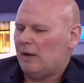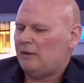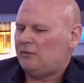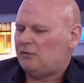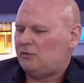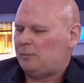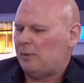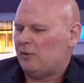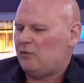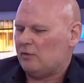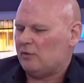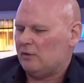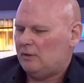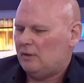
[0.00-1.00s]
My
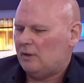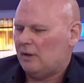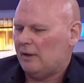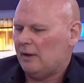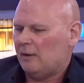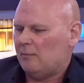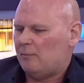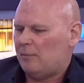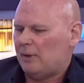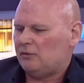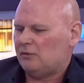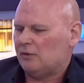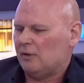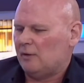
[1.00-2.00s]
suspicion,
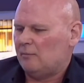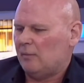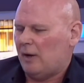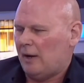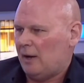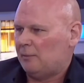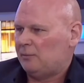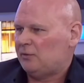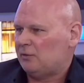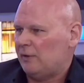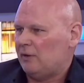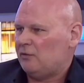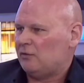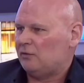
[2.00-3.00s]
based on my
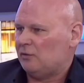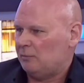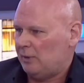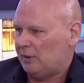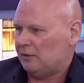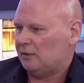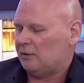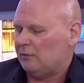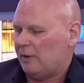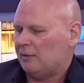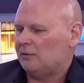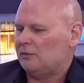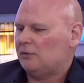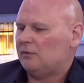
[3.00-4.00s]
observations and being on the
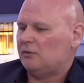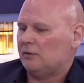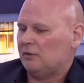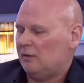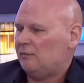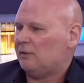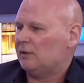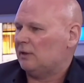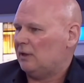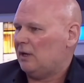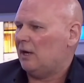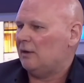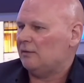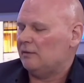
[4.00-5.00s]
ground, is
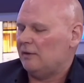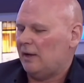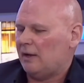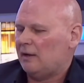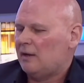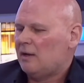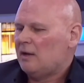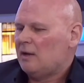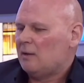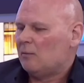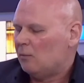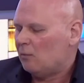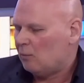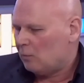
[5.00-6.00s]
significantly higher than that.
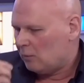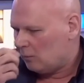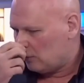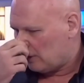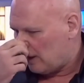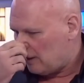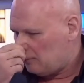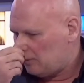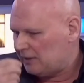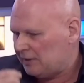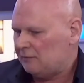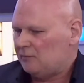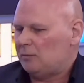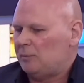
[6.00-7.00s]
What I
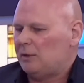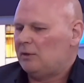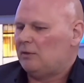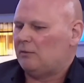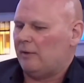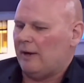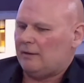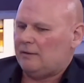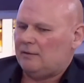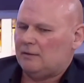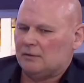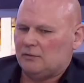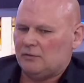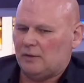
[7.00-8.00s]
believe to be correct
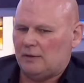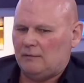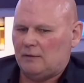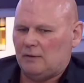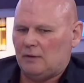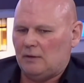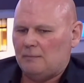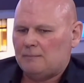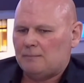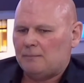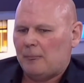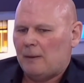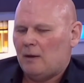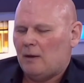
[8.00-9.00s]
is that the
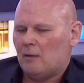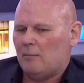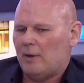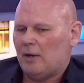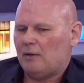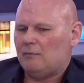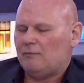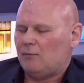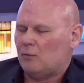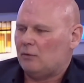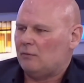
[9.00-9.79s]
amount of